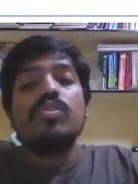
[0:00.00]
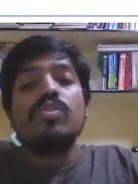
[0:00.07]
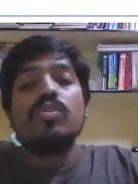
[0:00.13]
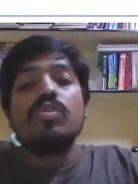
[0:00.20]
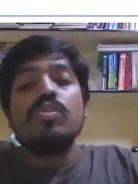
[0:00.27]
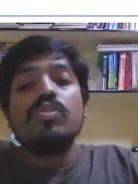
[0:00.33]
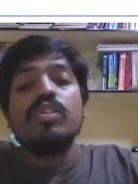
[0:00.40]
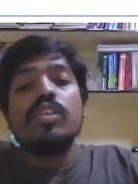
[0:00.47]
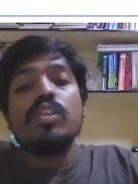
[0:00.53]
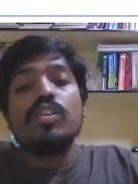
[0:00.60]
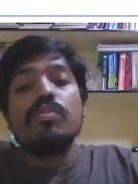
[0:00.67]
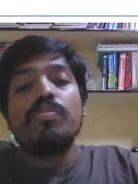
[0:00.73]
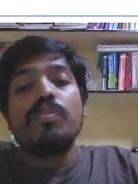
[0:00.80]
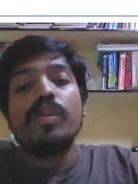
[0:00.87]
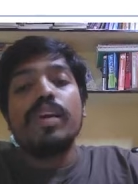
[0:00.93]
So
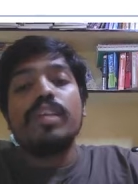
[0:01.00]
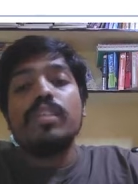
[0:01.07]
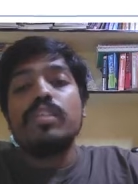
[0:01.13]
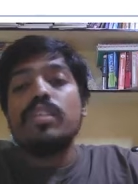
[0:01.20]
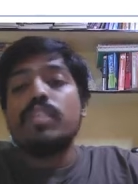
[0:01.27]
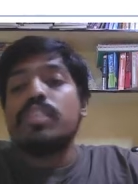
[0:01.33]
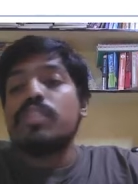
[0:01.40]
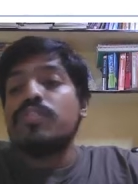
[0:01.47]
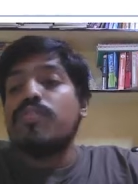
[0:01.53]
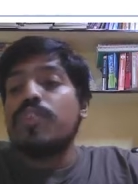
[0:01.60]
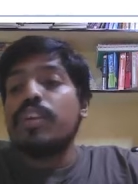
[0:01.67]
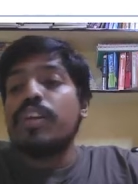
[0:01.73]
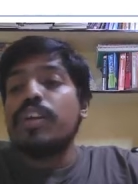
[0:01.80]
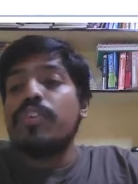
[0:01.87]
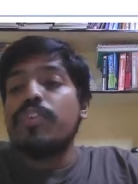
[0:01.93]

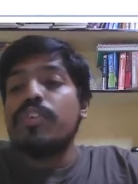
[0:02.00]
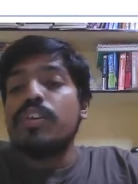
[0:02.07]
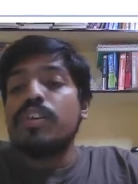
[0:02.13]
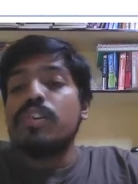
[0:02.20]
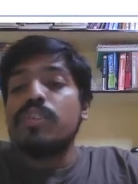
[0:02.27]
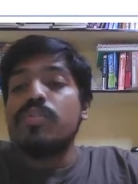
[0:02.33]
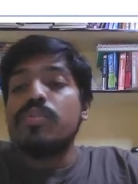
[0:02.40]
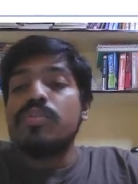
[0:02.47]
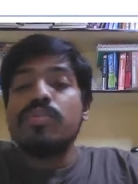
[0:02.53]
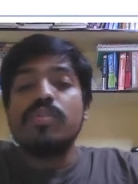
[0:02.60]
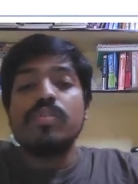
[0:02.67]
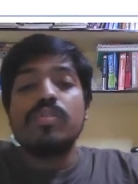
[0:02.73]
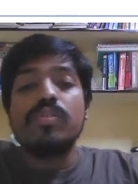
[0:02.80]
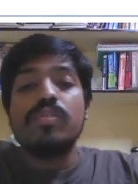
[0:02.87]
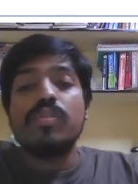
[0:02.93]
0.6512.
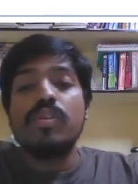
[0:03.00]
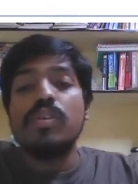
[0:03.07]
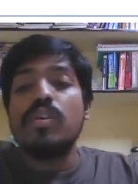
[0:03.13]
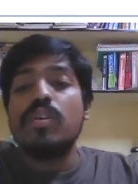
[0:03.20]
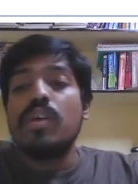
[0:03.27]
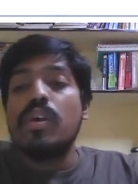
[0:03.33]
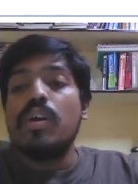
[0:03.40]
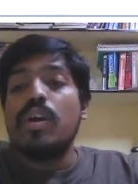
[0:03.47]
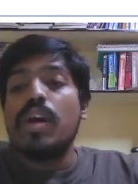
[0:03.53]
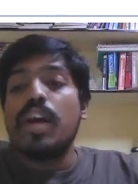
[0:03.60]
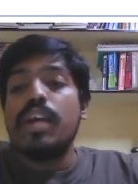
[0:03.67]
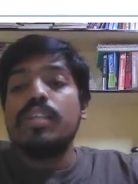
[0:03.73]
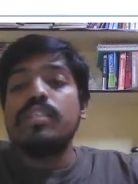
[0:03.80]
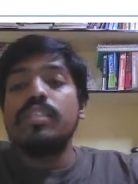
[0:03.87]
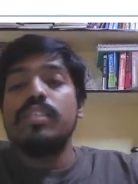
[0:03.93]

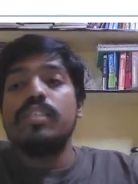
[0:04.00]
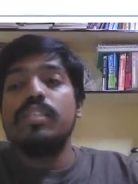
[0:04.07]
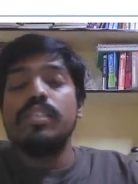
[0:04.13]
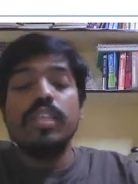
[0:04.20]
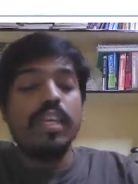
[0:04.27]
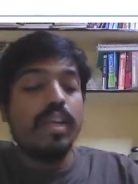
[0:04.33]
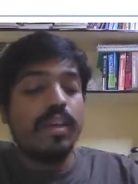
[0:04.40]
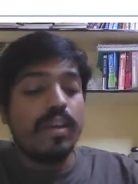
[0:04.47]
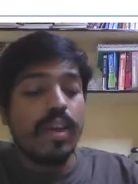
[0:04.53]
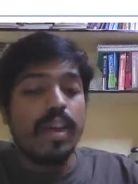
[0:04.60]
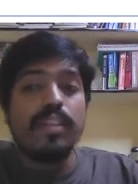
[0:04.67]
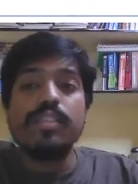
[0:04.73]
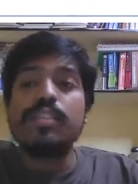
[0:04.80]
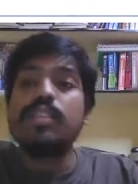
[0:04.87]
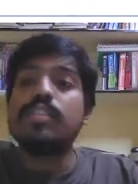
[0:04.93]
Answer is D.
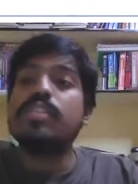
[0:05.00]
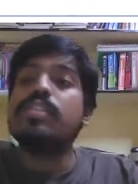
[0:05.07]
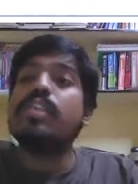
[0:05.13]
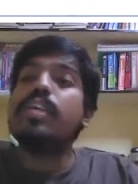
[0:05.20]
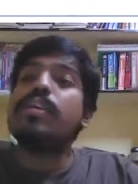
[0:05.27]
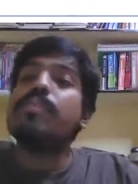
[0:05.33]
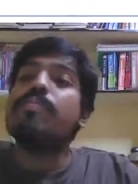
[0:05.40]
Answer is D.